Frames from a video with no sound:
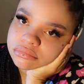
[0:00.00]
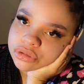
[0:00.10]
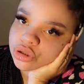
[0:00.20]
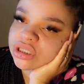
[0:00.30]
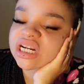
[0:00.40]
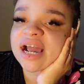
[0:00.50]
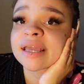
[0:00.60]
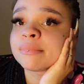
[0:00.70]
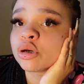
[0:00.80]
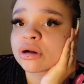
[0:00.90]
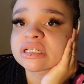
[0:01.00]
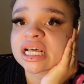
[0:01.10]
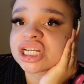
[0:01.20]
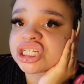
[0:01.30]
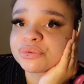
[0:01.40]
you did not give me all this
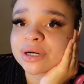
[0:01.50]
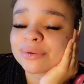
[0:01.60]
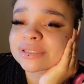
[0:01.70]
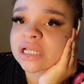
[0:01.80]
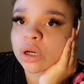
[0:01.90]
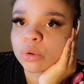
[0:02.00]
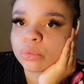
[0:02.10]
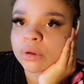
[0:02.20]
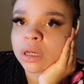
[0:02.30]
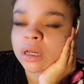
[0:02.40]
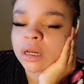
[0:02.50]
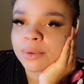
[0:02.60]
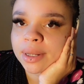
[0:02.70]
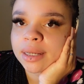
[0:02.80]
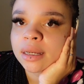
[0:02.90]
energy when I was single,
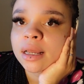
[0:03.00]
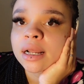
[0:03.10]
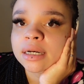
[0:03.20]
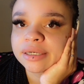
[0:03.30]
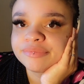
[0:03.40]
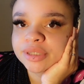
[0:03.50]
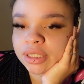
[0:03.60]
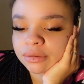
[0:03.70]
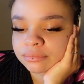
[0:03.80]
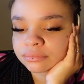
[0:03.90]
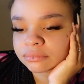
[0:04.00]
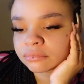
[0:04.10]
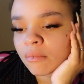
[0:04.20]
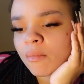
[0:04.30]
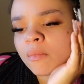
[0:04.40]
okay? Leave me alone.
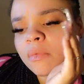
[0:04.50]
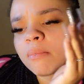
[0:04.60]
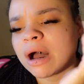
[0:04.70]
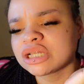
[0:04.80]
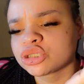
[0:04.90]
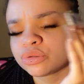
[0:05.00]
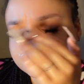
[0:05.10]
Mind you,